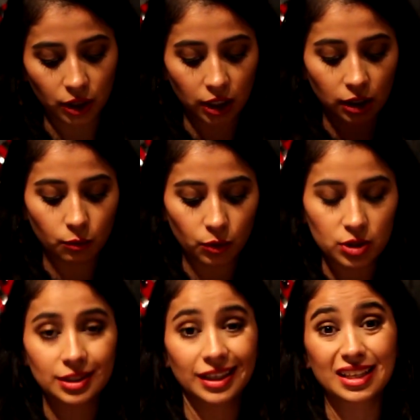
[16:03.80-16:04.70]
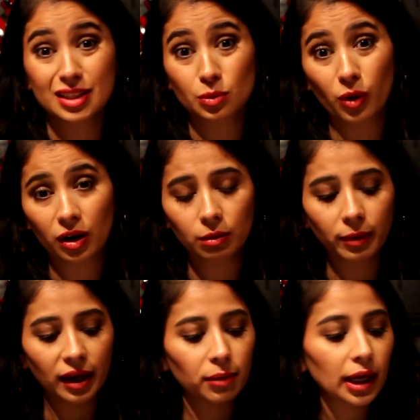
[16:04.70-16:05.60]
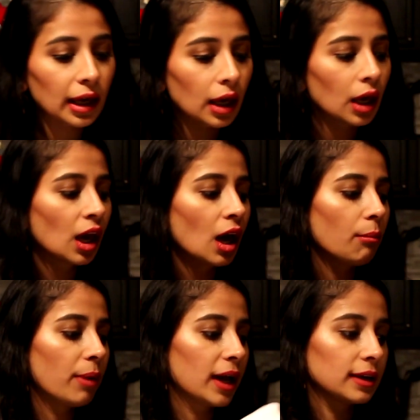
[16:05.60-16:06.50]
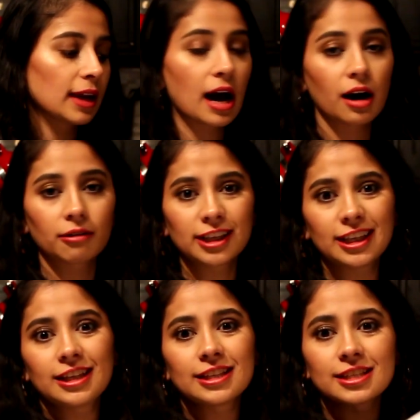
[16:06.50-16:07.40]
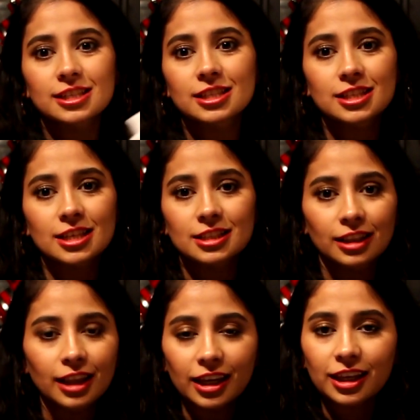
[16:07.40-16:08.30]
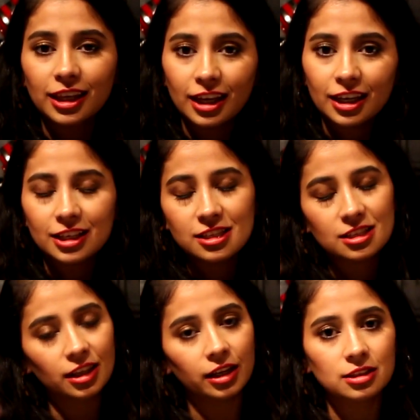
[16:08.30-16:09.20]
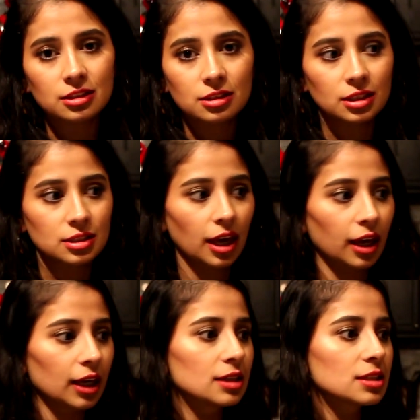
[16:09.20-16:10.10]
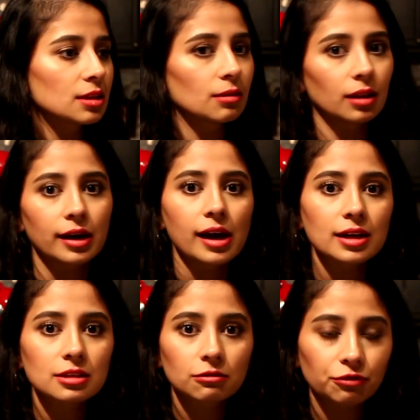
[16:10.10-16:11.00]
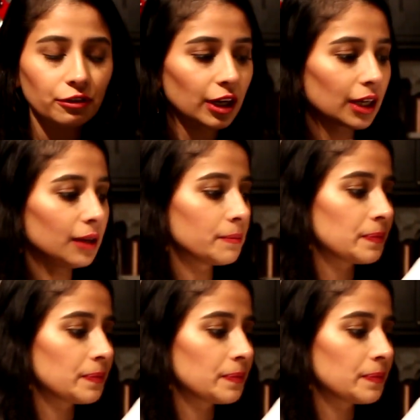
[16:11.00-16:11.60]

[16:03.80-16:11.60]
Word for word: he was like a swaddle baby. But now he just doesn't like it. He just likes his hands and legs free.